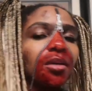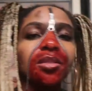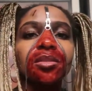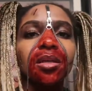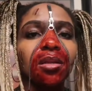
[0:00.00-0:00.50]
I
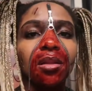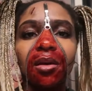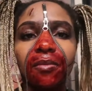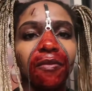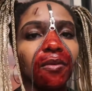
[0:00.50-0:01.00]
just tried to
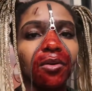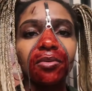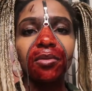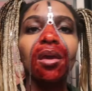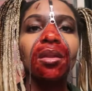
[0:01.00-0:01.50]
unlock my
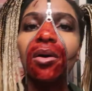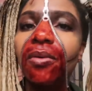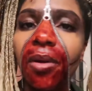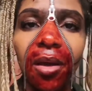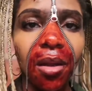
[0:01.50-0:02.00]
phone. It don't
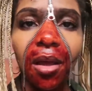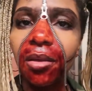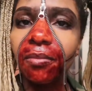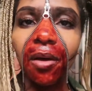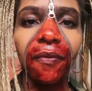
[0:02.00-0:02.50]
recognize
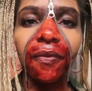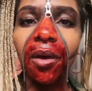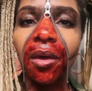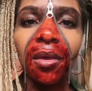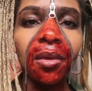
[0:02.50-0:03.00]
my
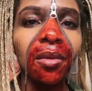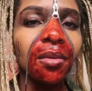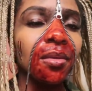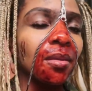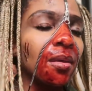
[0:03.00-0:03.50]

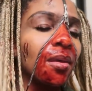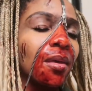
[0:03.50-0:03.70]
face.